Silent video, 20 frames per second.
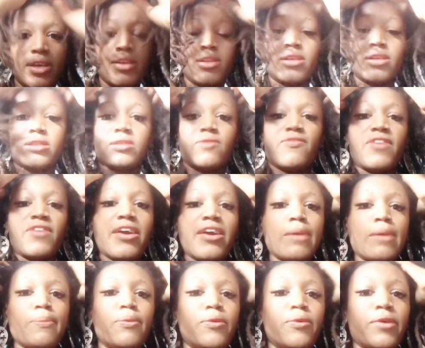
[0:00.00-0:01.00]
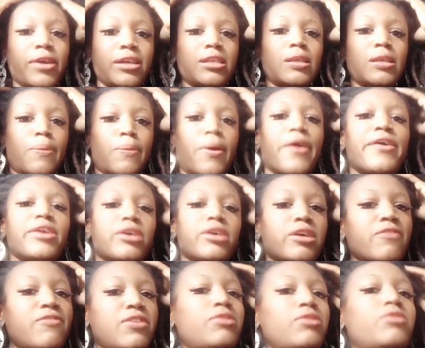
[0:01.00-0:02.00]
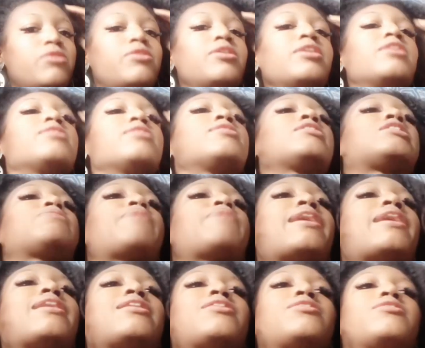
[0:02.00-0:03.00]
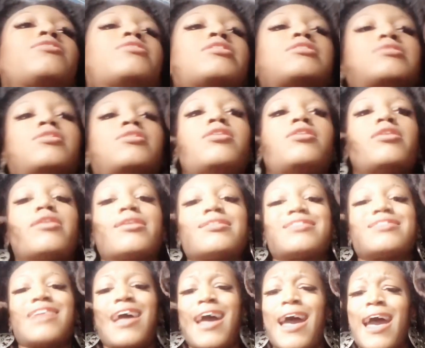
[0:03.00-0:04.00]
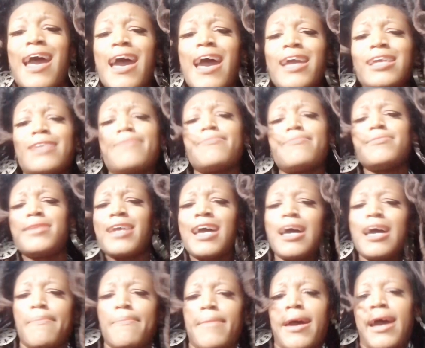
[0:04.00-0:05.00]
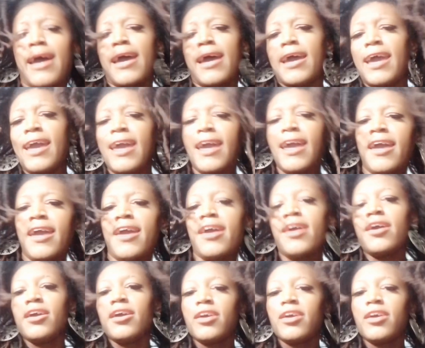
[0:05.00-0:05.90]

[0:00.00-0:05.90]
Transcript: It's a very important part of you, despite, the songs, I am not my hair.